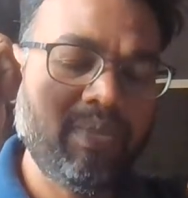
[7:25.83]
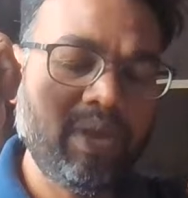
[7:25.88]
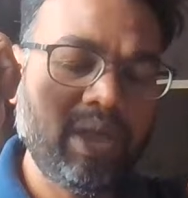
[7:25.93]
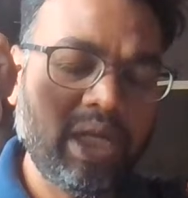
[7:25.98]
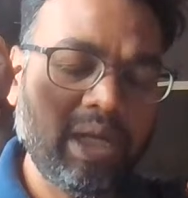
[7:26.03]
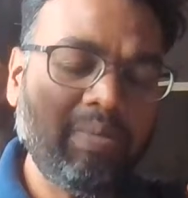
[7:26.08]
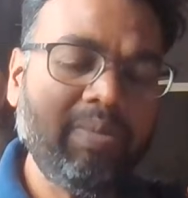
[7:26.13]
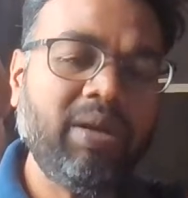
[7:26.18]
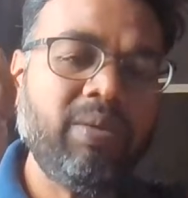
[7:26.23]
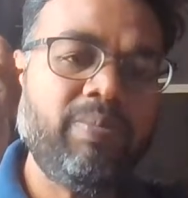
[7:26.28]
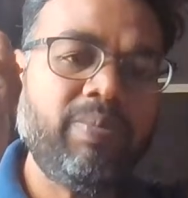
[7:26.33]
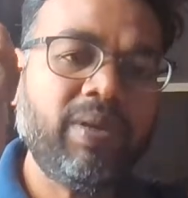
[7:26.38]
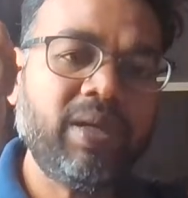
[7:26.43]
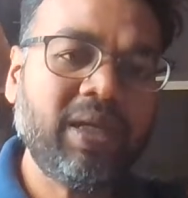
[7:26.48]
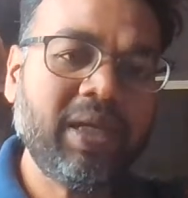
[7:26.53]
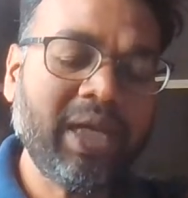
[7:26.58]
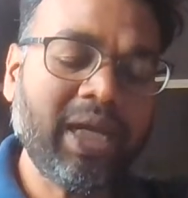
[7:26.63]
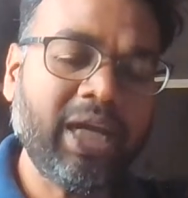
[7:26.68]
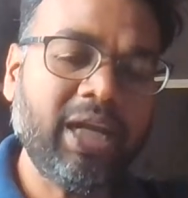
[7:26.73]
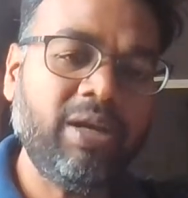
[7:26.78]
developer
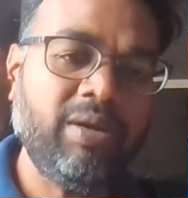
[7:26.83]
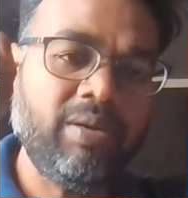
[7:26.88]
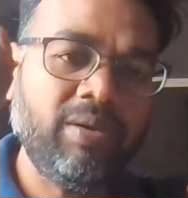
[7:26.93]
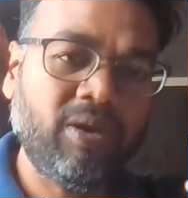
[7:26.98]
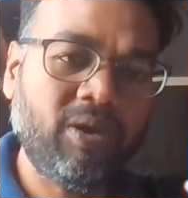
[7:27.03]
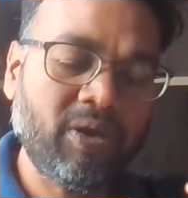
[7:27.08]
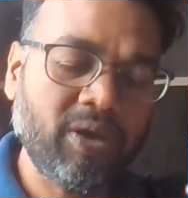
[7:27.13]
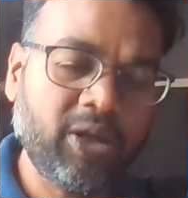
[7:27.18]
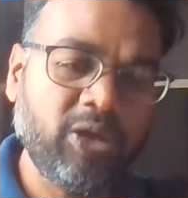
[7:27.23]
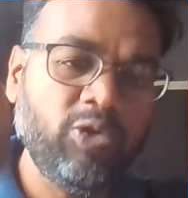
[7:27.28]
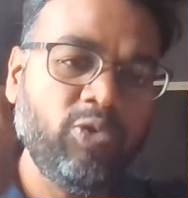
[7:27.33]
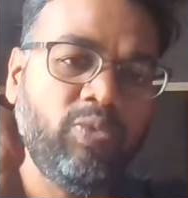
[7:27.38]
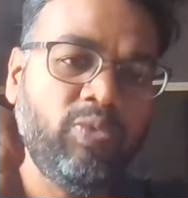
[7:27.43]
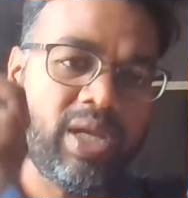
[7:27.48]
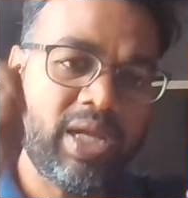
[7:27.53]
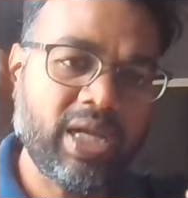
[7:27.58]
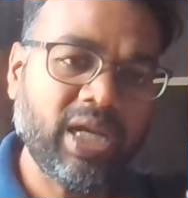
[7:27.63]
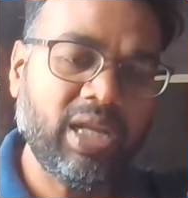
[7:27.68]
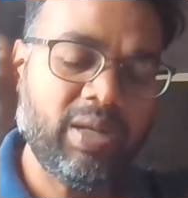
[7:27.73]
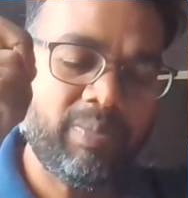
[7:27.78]
can or
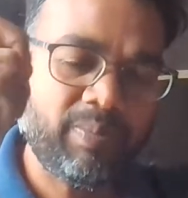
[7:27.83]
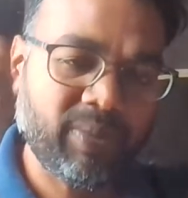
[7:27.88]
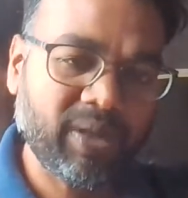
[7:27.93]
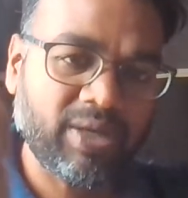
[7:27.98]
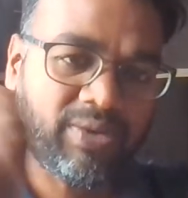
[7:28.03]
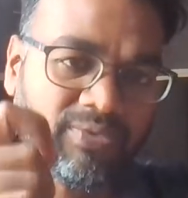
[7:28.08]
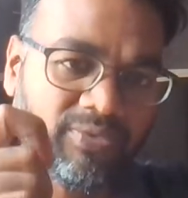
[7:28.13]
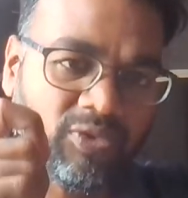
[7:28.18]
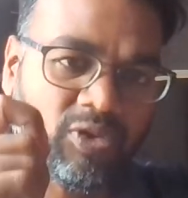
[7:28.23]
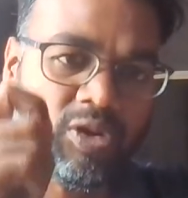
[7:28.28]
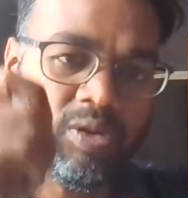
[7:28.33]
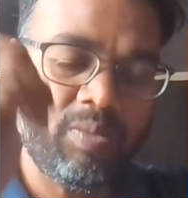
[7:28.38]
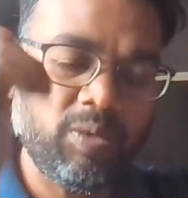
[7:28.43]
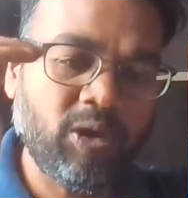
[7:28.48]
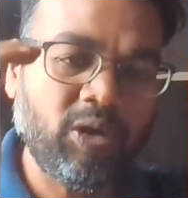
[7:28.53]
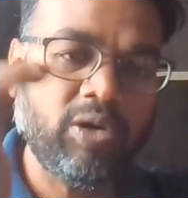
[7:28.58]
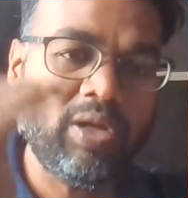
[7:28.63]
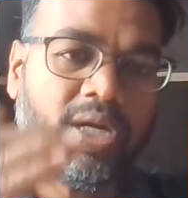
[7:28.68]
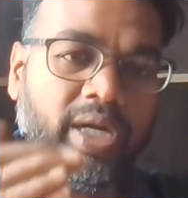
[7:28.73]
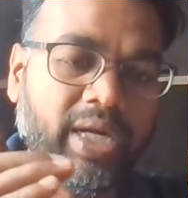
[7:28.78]
QA can perform
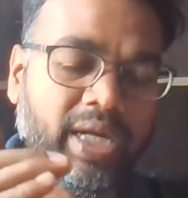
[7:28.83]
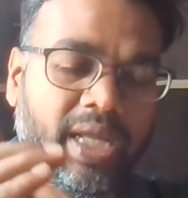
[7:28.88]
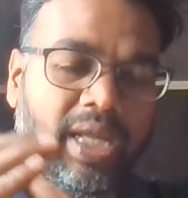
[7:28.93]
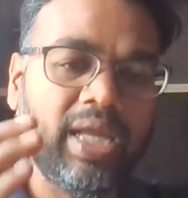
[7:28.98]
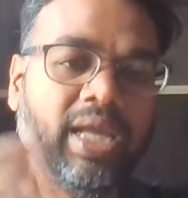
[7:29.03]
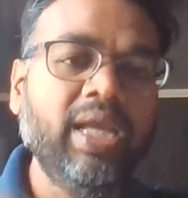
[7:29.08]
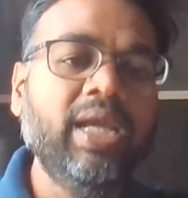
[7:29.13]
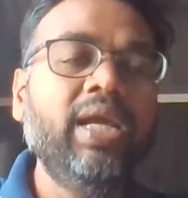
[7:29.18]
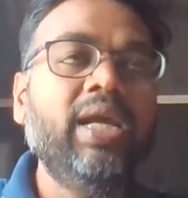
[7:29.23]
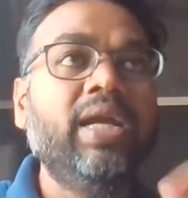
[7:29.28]
on a day.